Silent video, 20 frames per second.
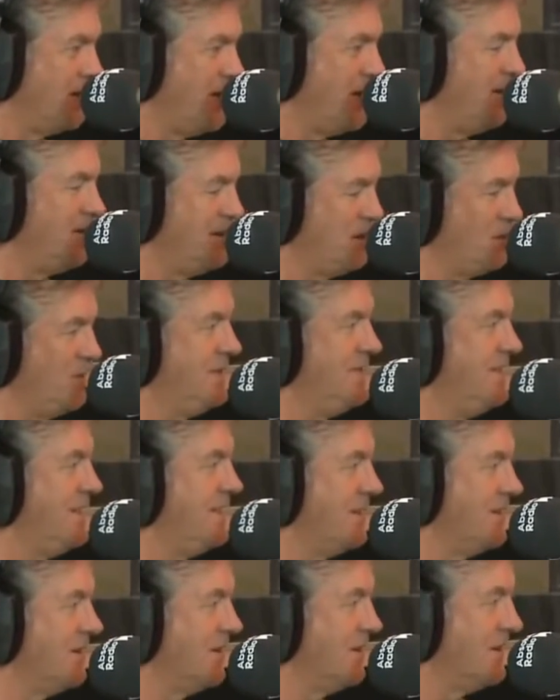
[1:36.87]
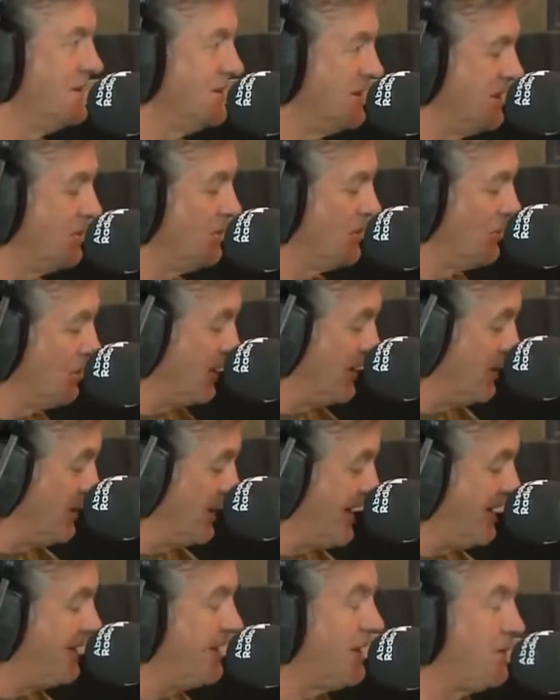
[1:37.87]
The only thing we did acknowledge that we
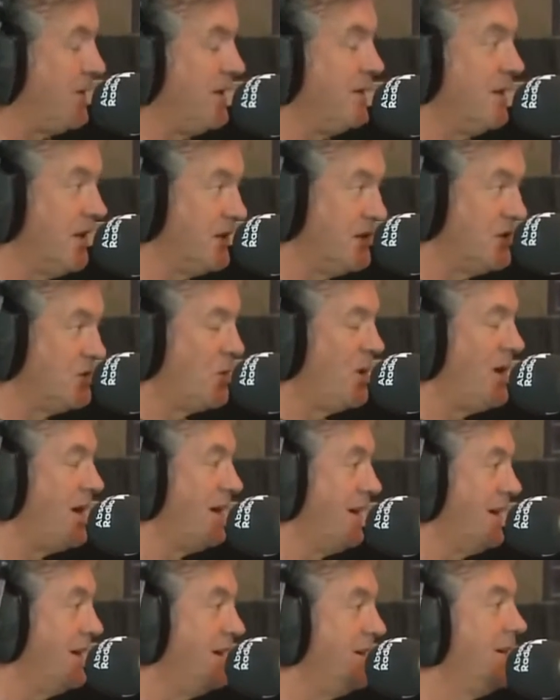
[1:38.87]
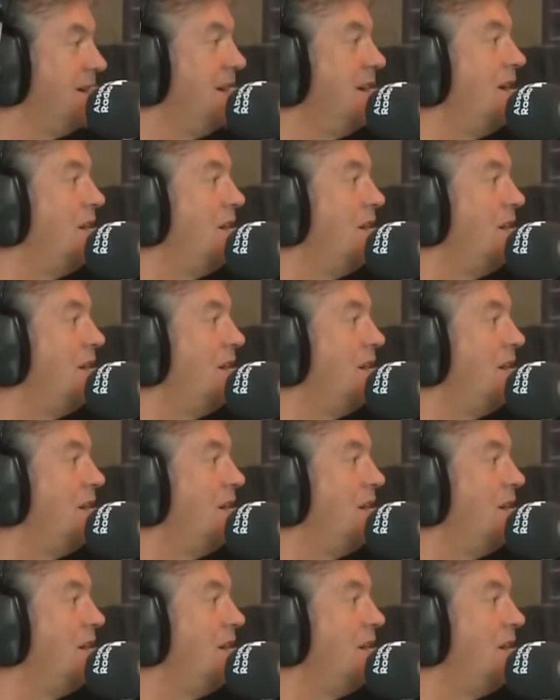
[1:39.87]
would end up in Ushuaia,